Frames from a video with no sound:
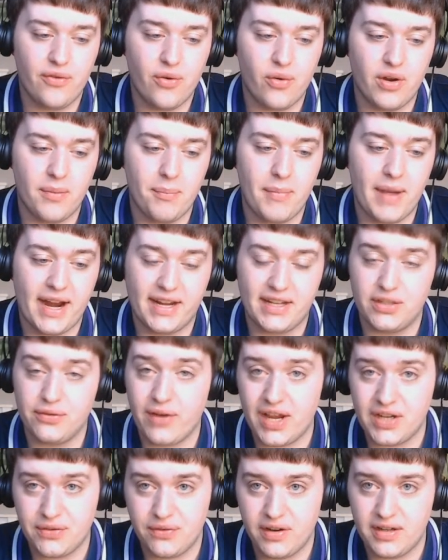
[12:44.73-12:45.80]
for Marcus
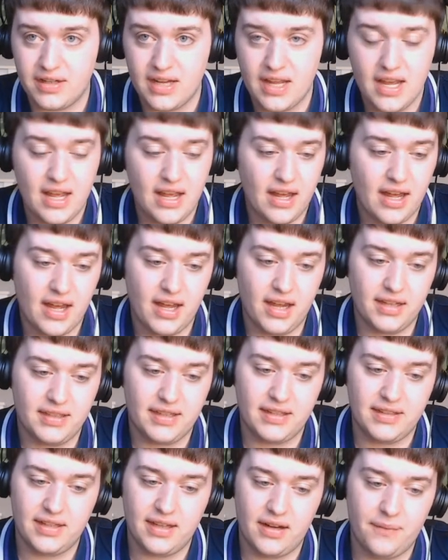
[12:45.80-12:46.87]
Rashford. Uh,
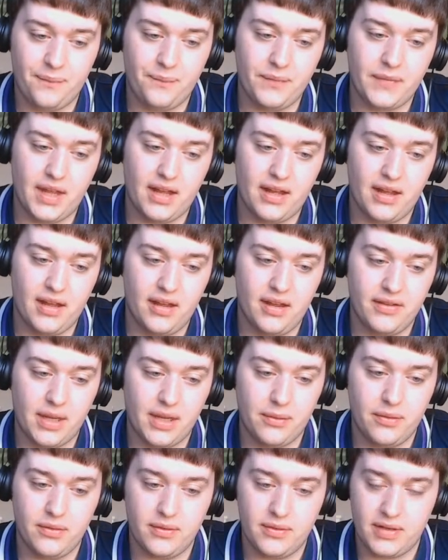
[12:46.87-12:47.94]
says that uh,
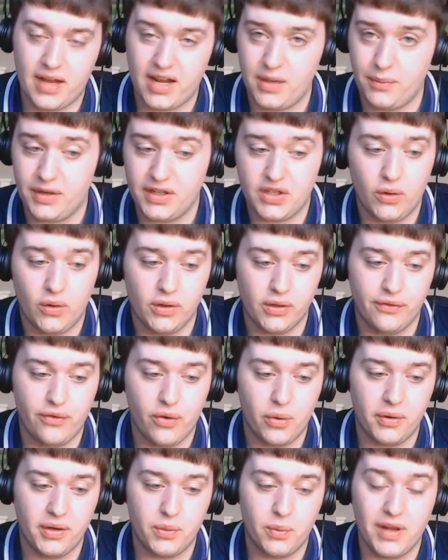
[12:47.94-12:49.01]
that Tottenham are told the
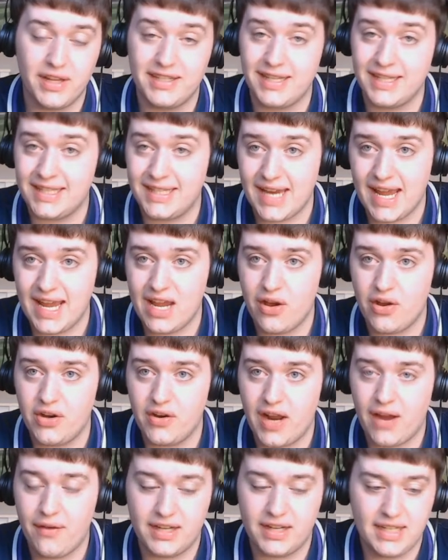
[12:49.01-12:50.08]
forward wants to stay
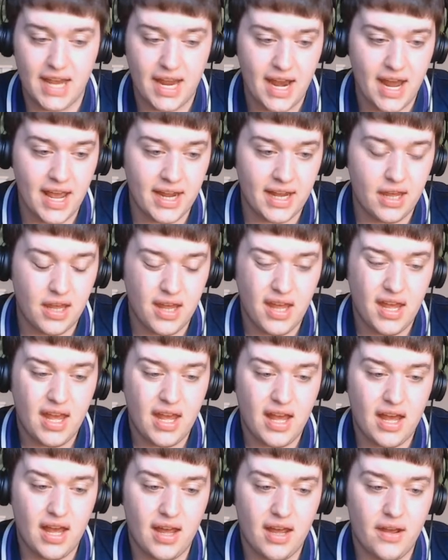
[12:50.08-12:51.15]
under Erik ten Hag,
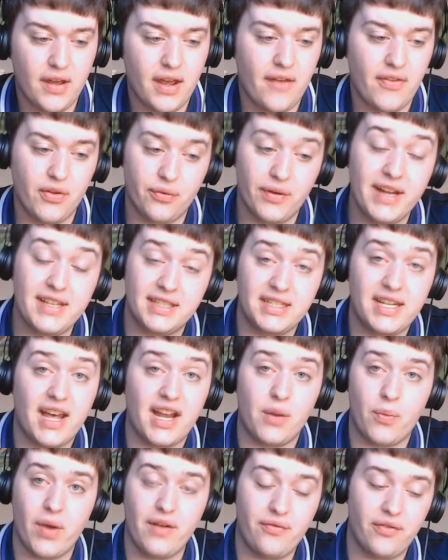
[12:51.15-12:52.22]
uh, and the reason
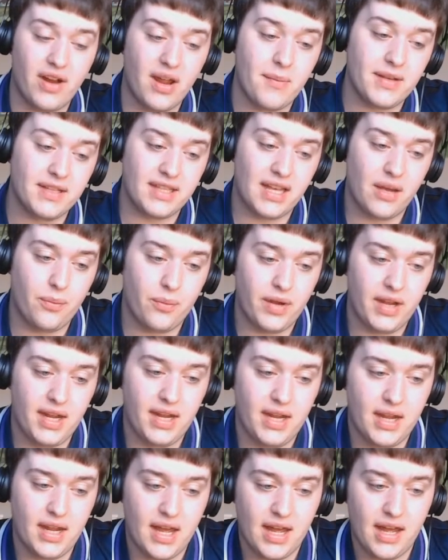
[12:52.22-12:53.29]
Tottenham went for him is that
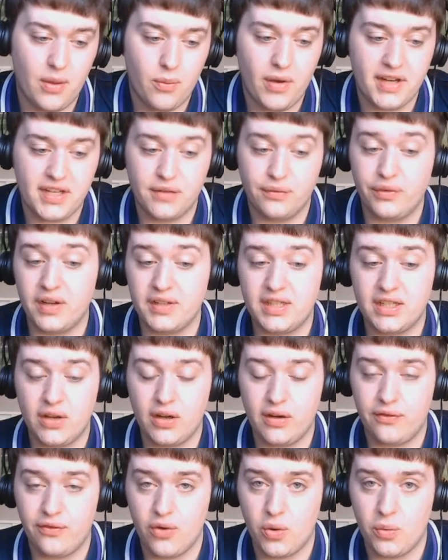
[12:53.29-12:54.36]
we uh, want a
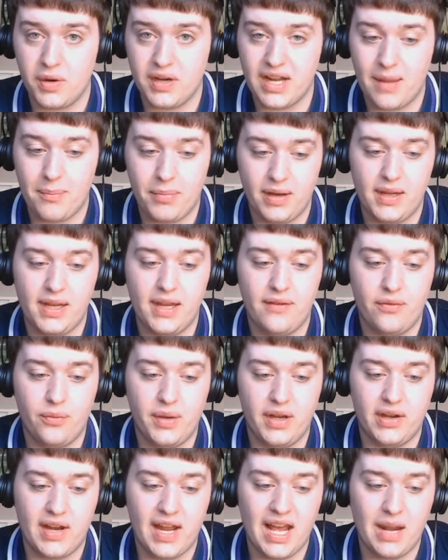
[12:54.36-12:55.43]
versatile forward and believe
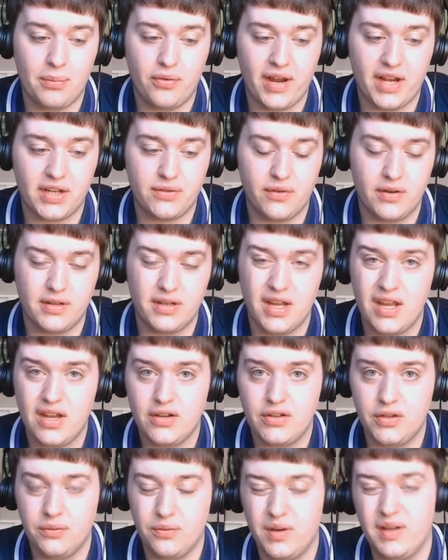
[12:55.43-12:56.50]
we could help Rashford
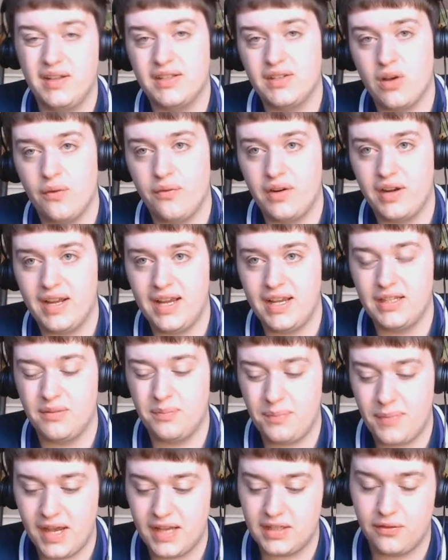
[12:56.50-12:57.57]
to rediscover
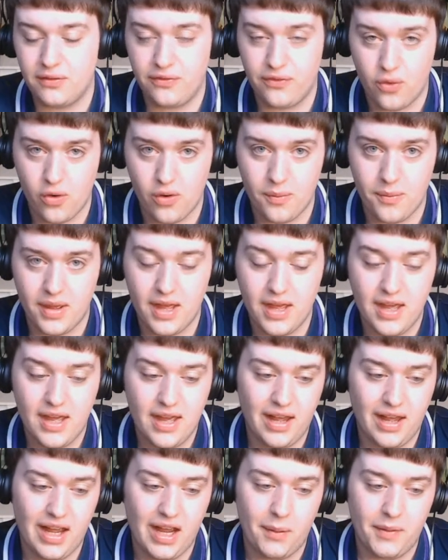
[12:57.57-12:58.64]
his best form.
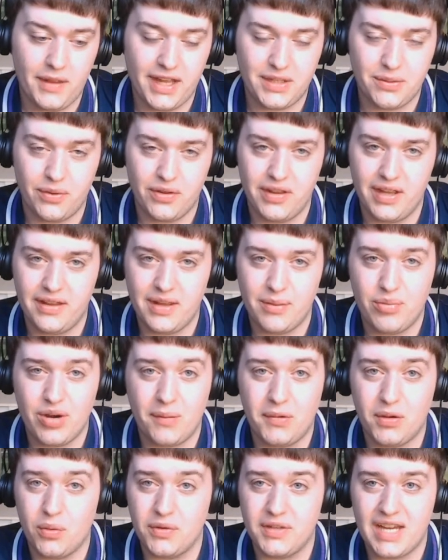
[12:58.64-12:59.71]
Uh, well, that's one that, that
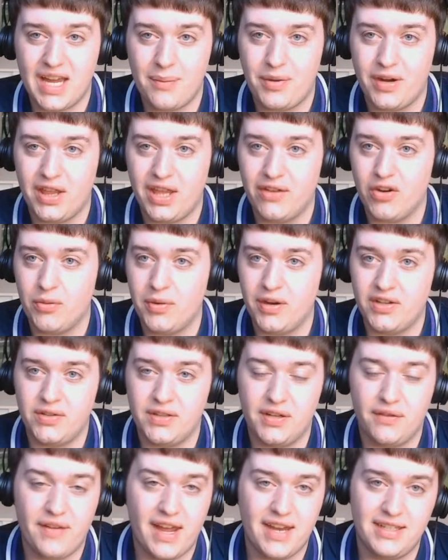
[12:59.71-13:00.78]
probably won't happen. I think
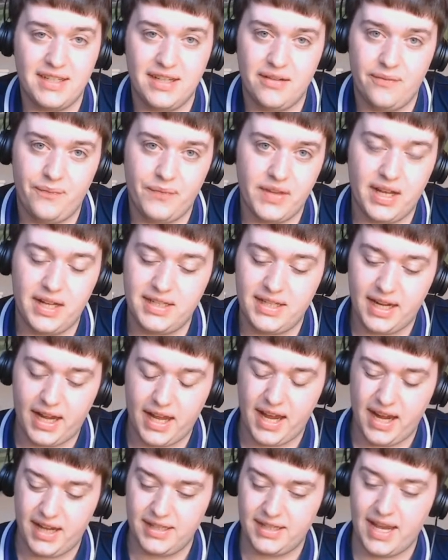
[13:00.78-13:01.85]
Roberto Defanti, uh,
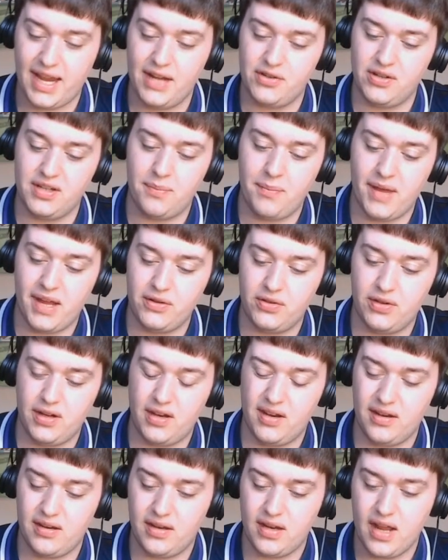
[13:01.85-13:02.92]
Tangganga's agent,
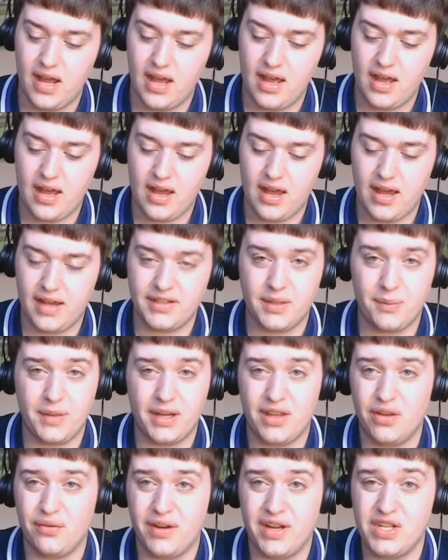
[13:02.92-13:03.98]
mentioned uh,
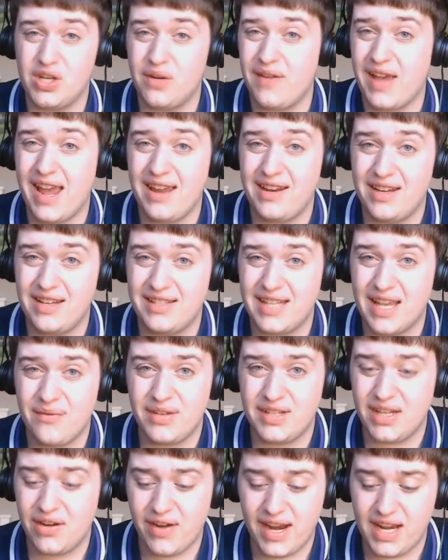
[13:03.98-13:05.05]
something in the region of eighty,
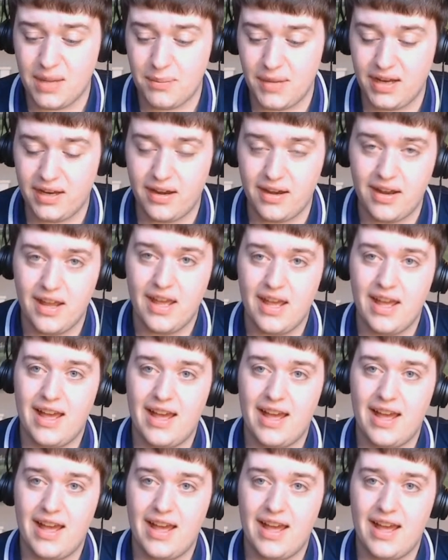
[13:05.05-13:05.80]
seventy or eighty million